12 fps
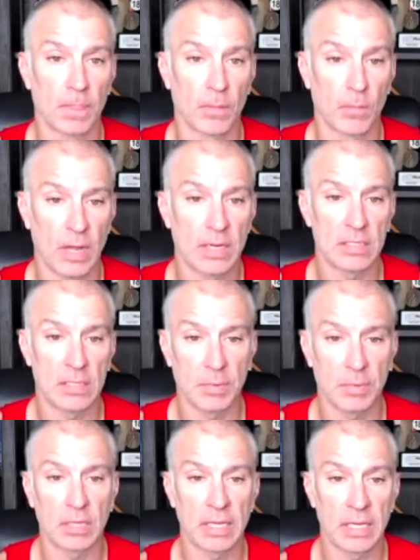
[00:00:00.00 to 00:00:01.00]
right?
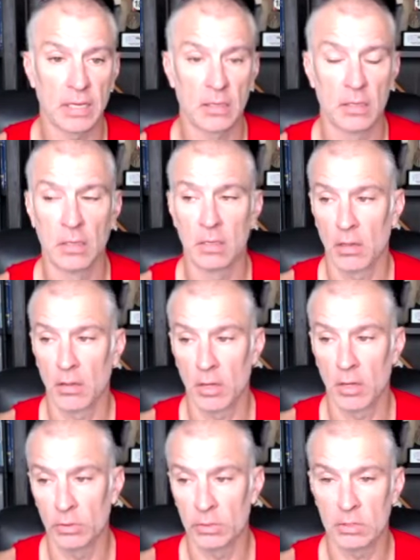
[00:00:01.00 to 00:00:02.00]
Typically
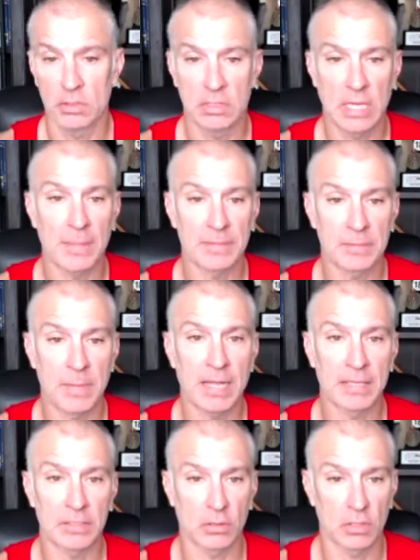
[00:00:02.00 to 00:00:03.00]
those top
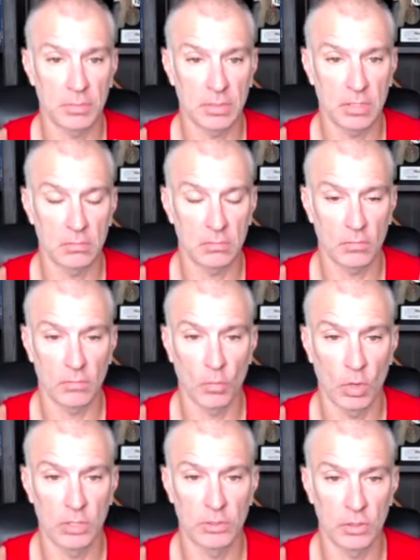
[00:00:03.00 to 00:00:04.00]
spots are going to be
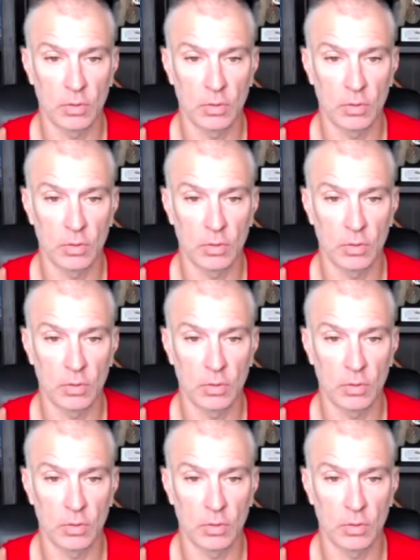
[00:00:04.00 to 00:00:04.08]
1, 2.